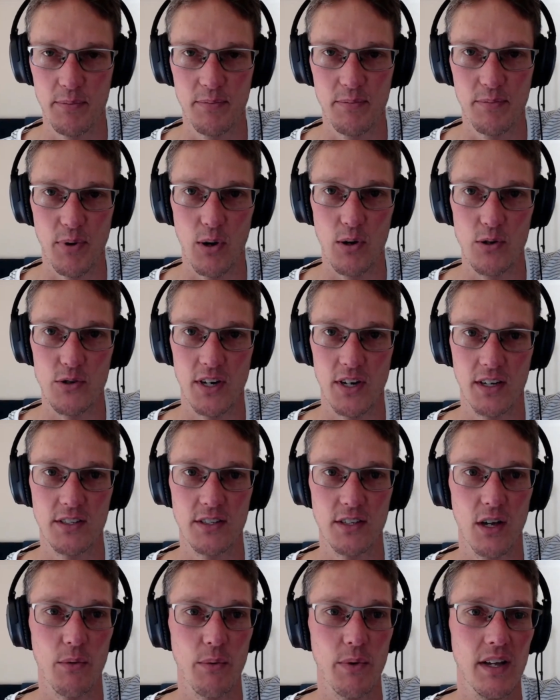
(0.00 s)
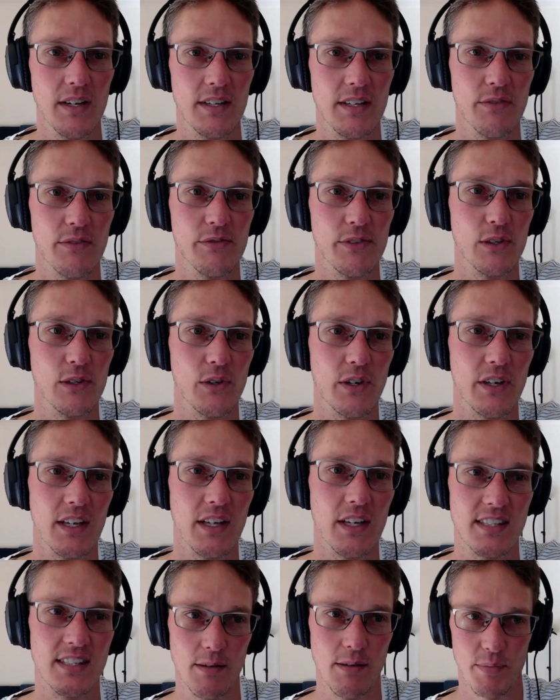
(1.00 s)
project. So we are definitely looking at
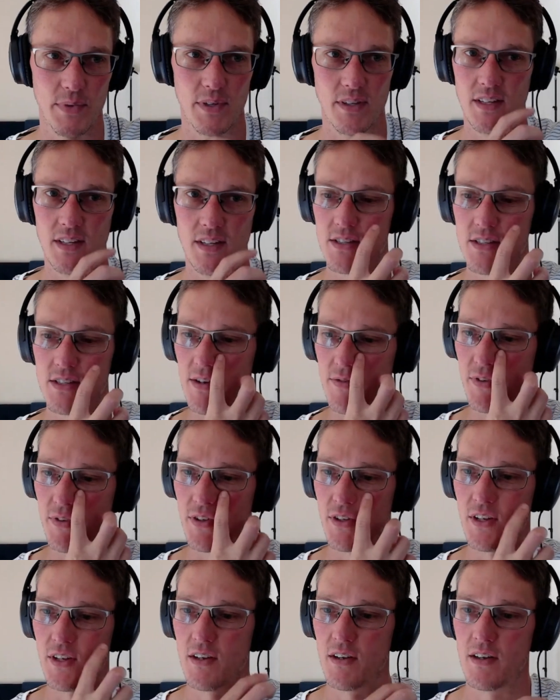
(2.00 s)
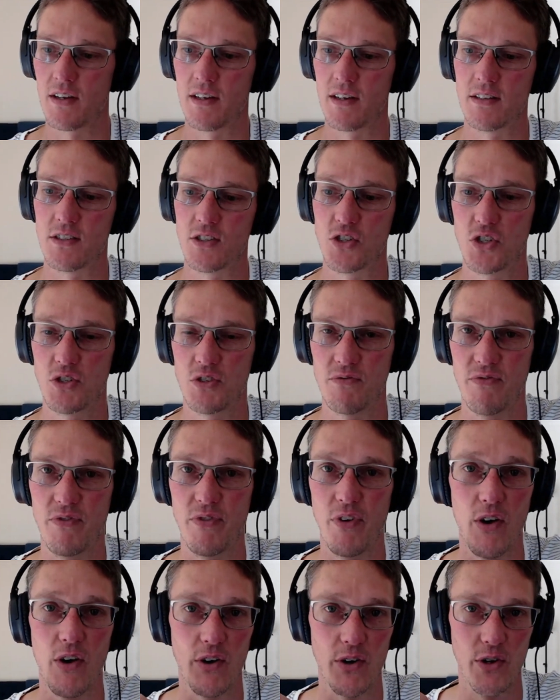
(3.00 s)
something that's definitely
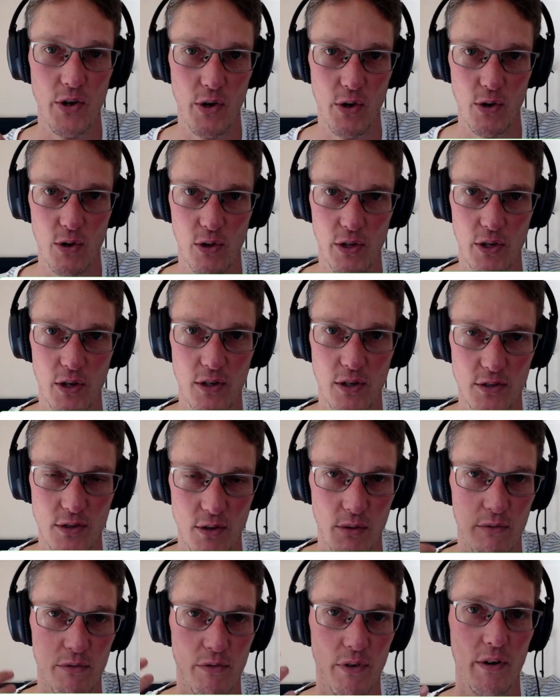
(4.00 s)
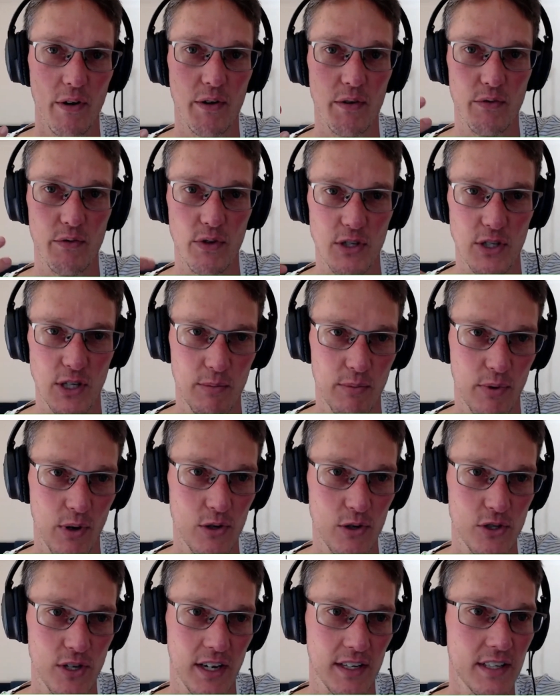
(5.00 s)
very early on, so a very risky
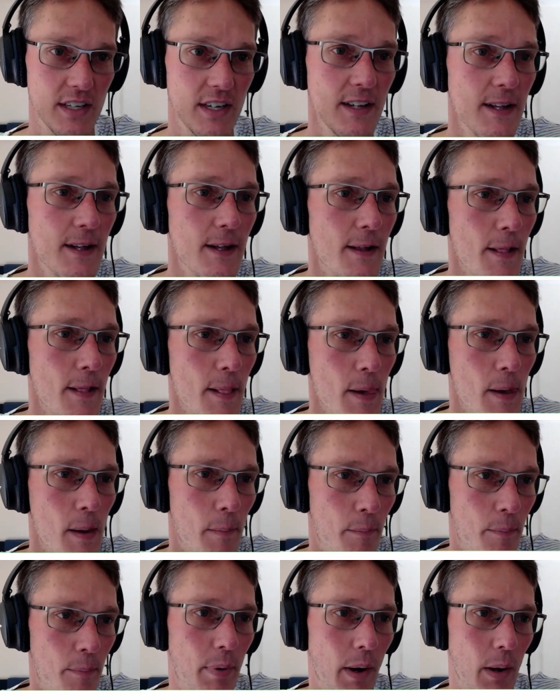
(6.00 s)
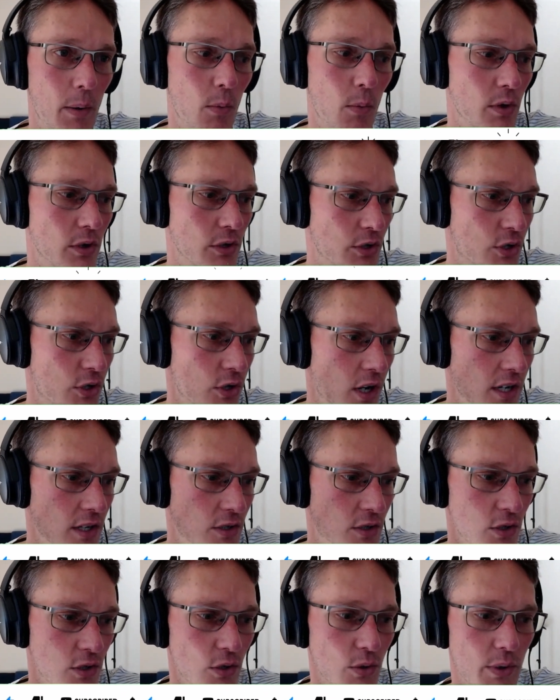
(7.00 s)
project. But what it's trying to
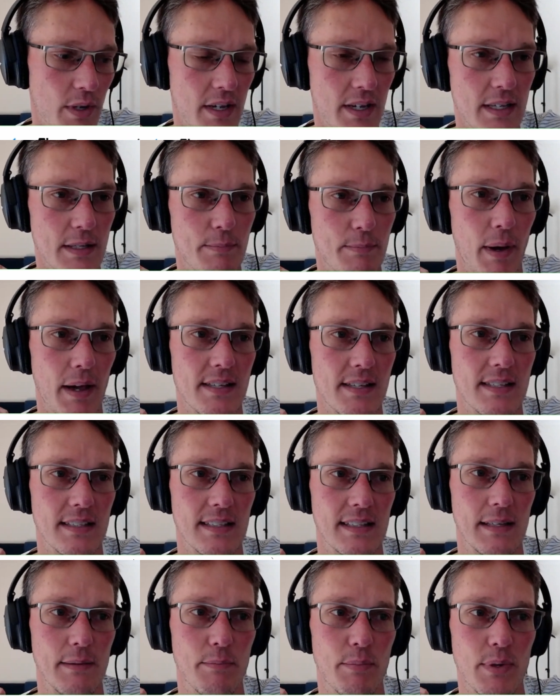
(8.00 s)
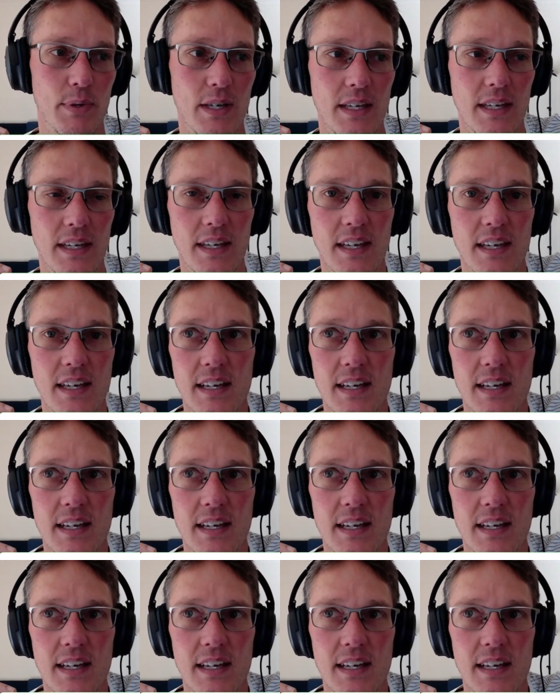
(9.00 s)
do is basically be